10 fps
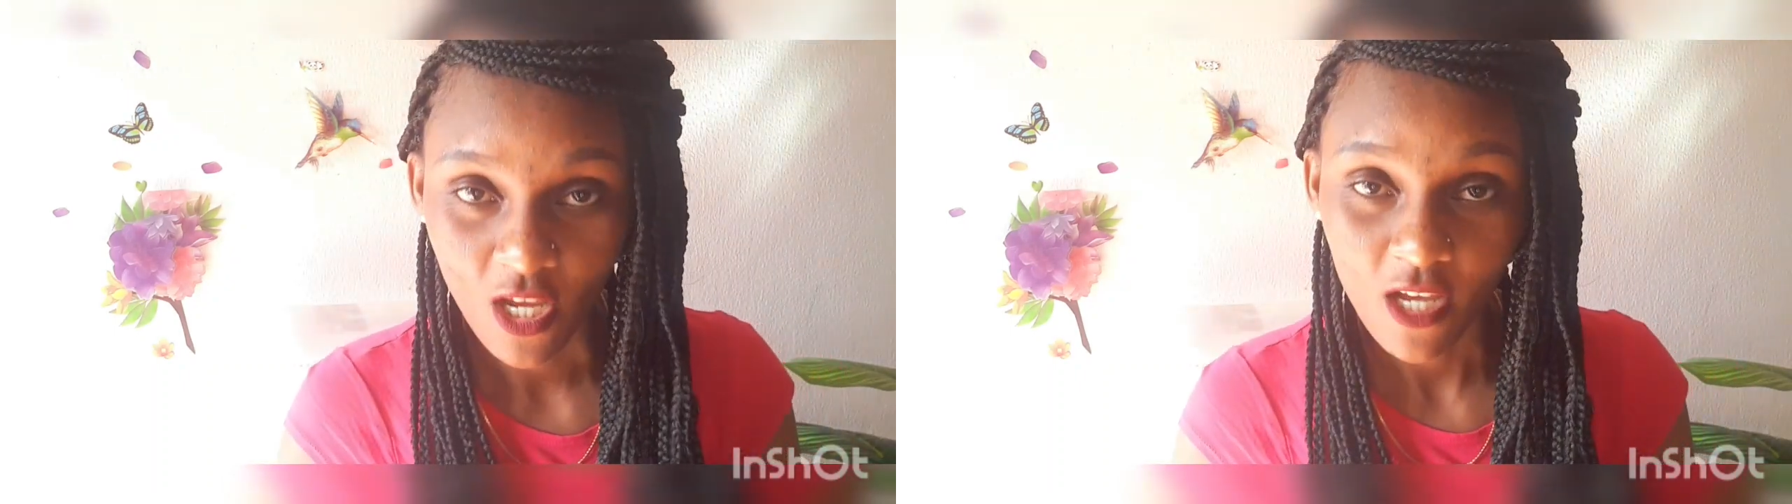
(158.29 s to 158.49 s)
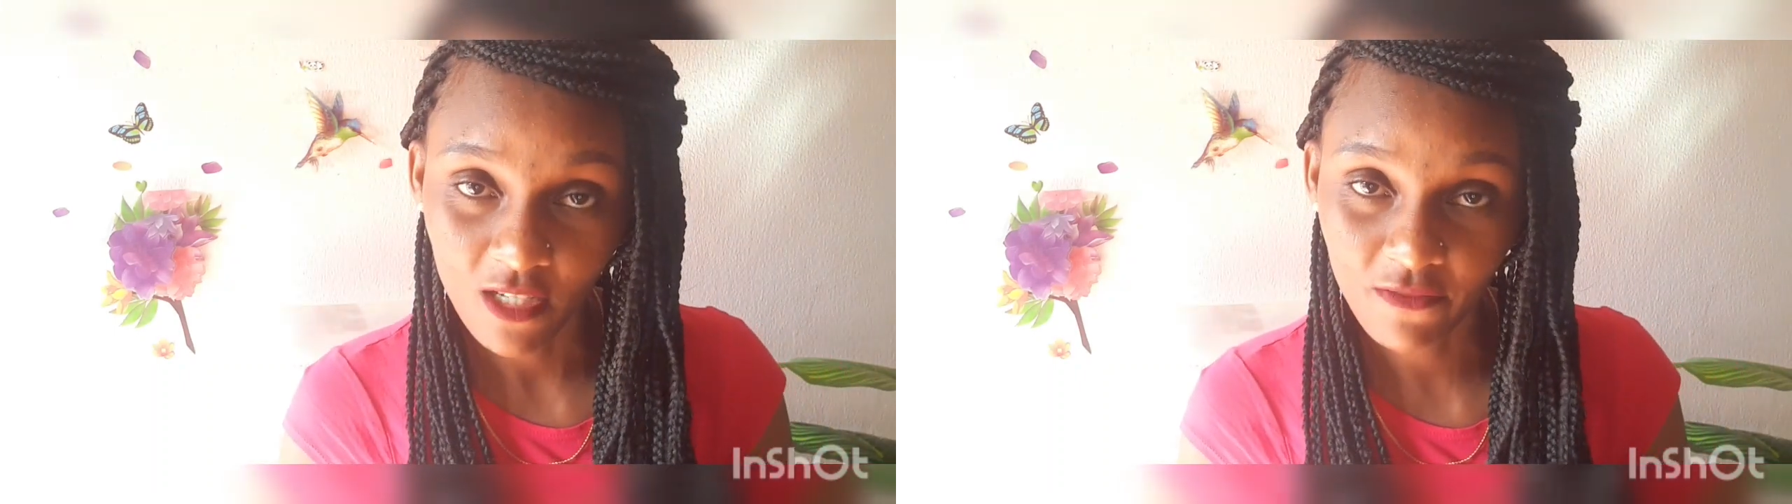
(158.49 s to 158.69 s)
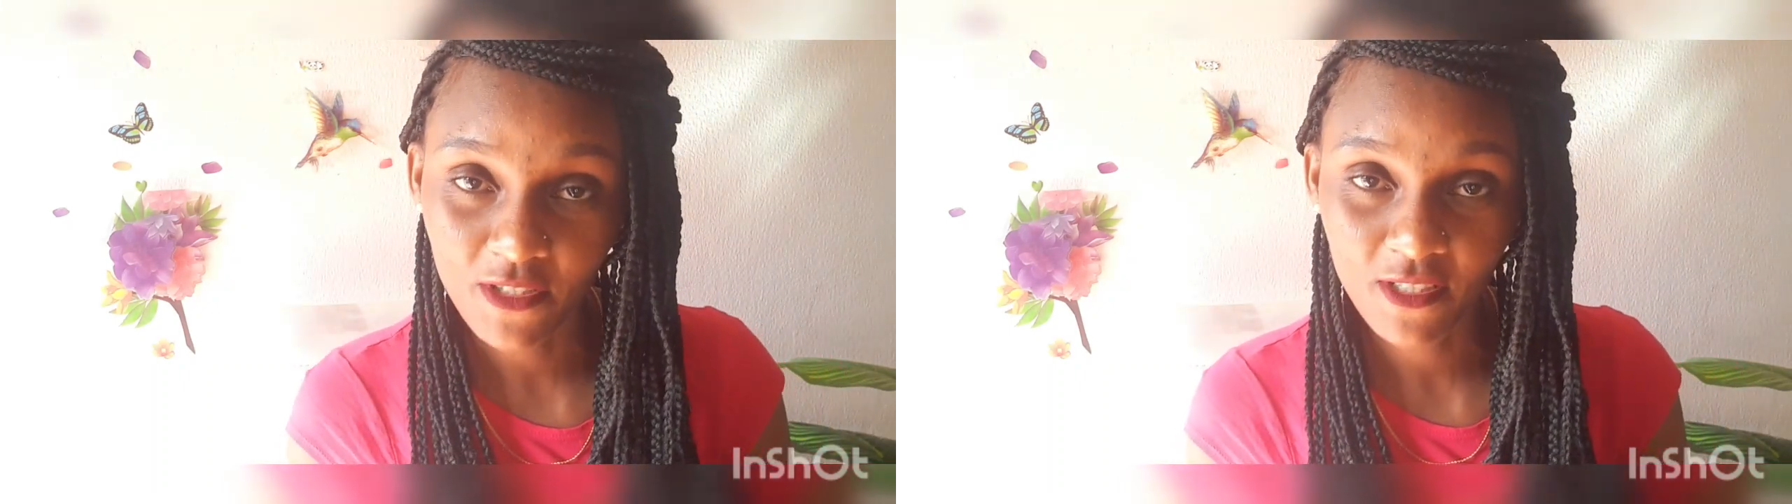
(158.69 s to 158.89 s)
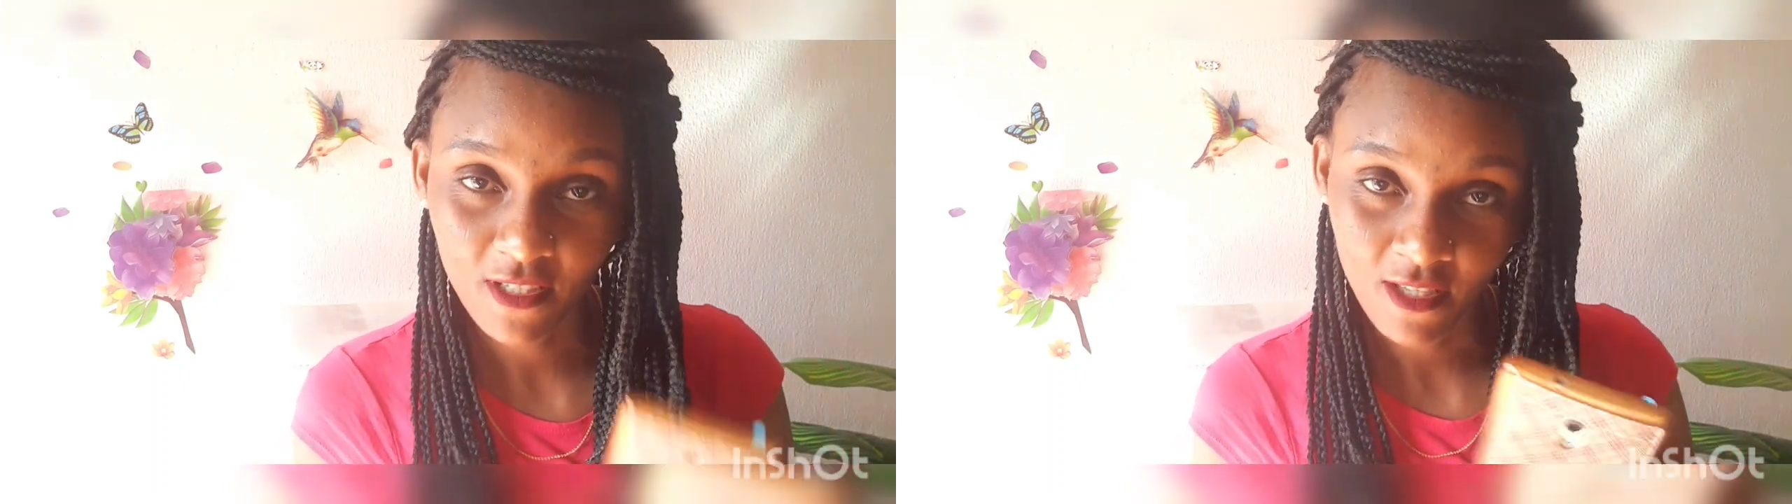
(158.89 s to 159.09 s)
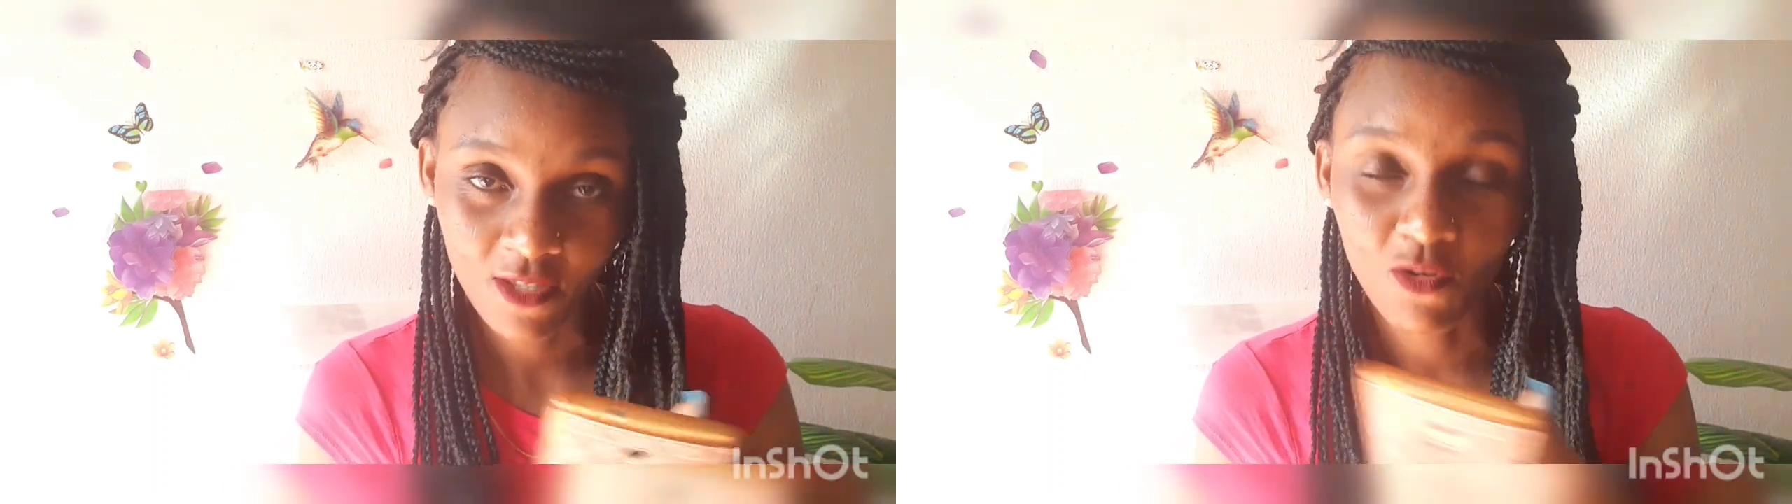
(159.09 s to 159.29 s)
Leave it
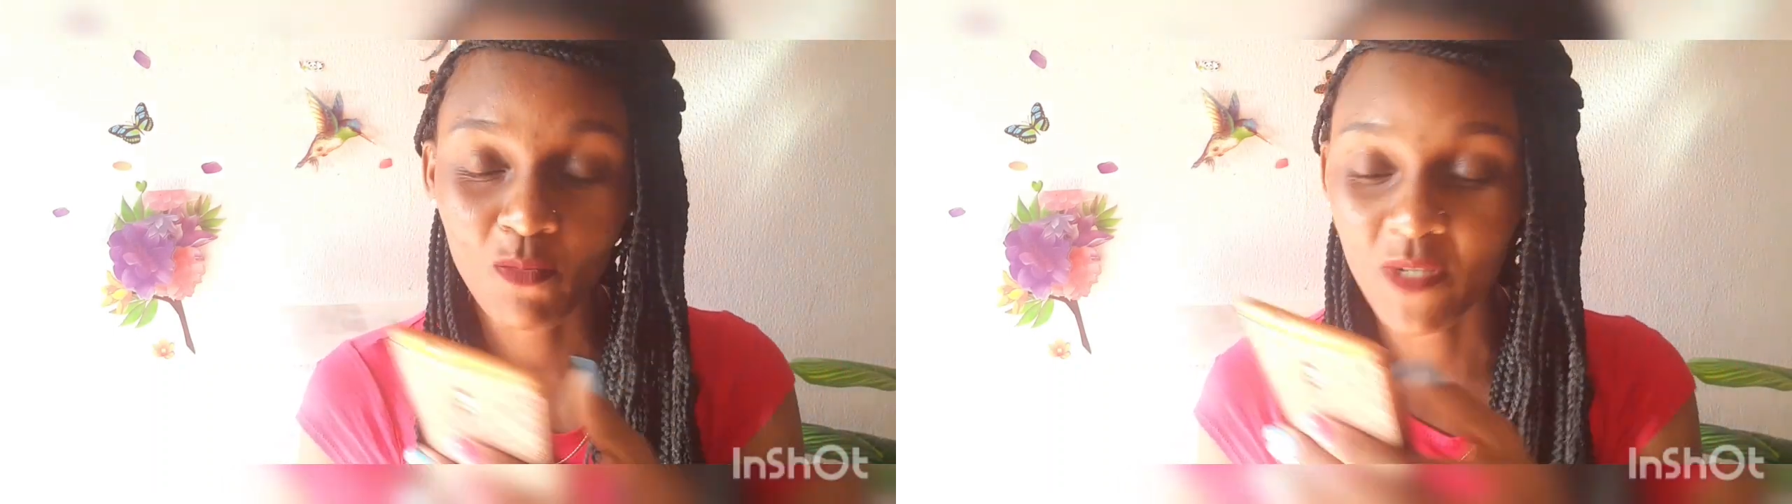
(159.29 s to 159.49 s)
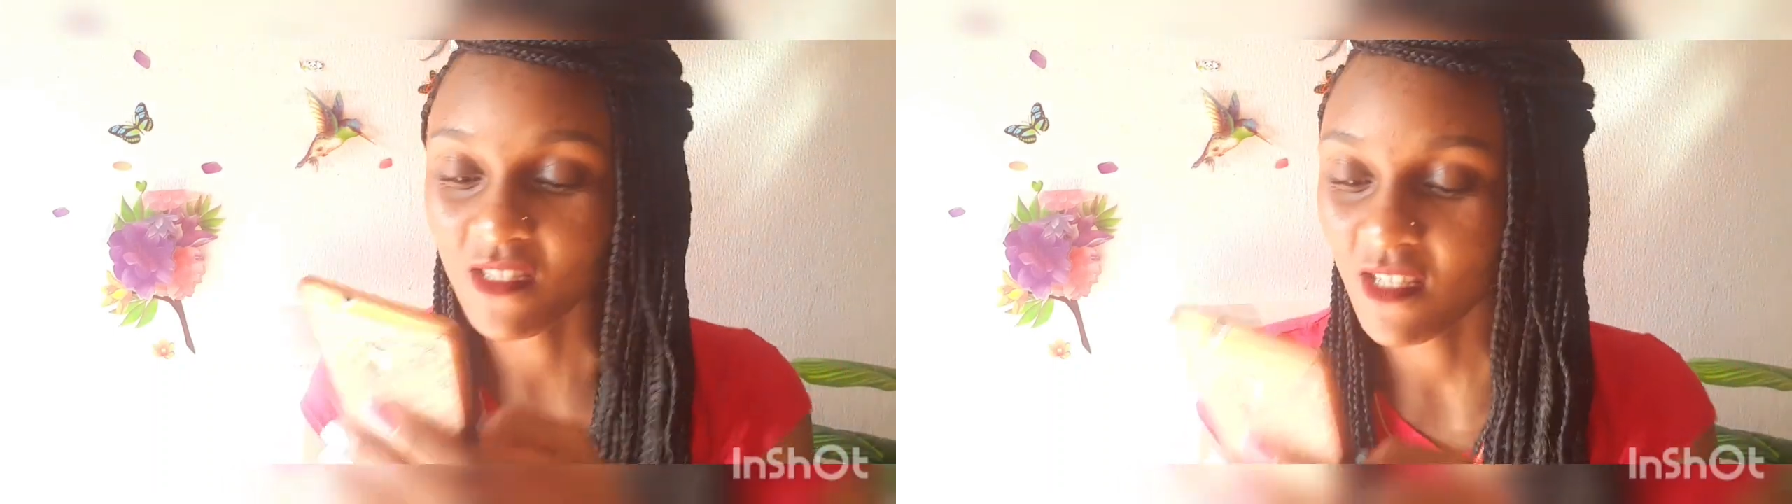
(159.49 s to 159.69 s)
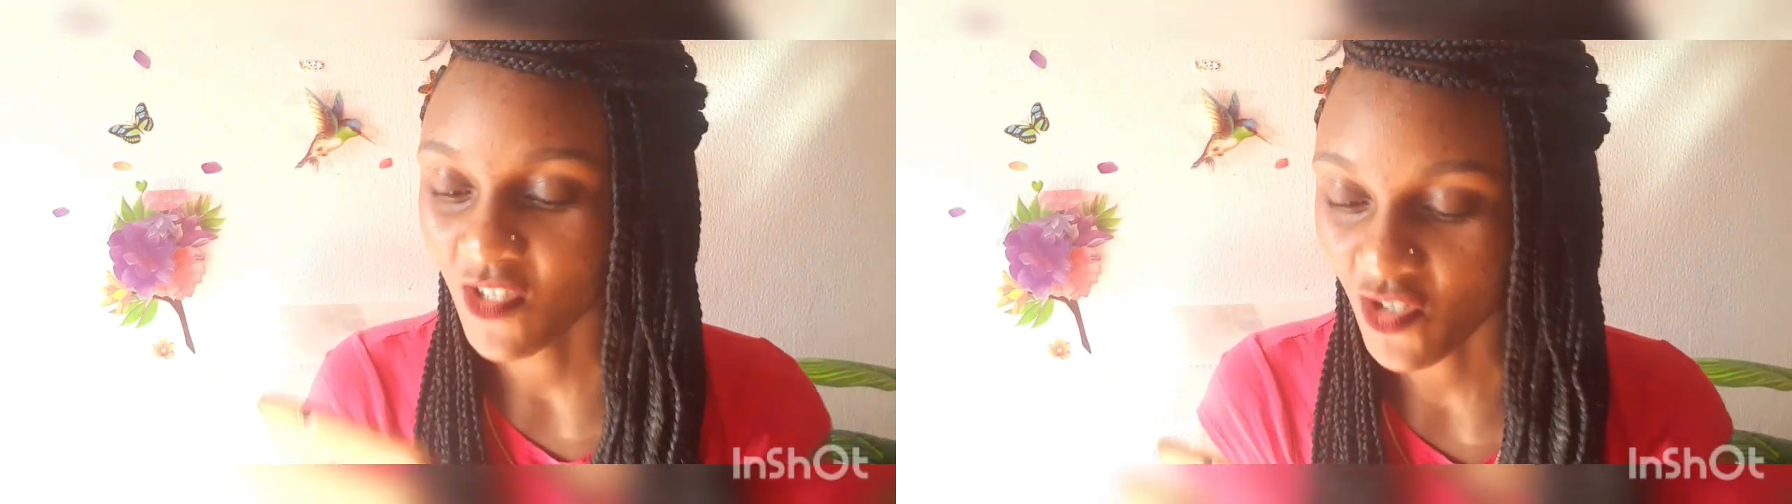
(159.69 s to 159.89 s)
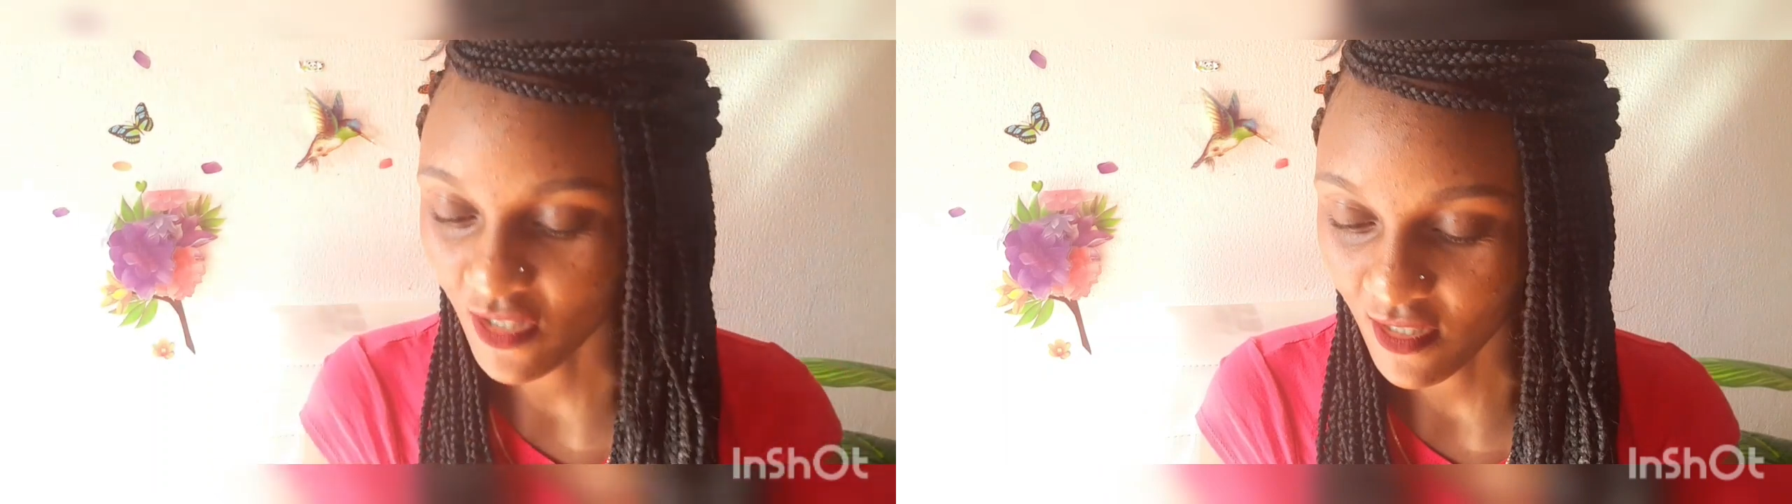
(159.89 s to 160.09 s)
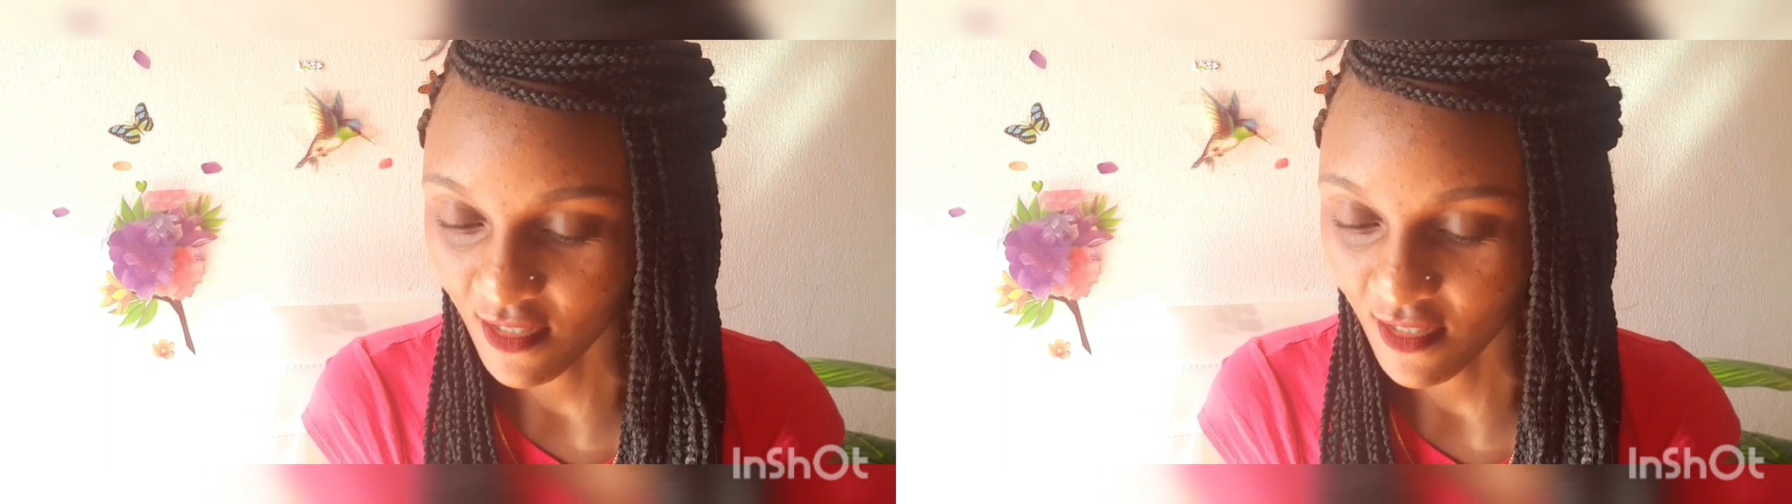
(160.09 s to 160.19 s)
in the comment section.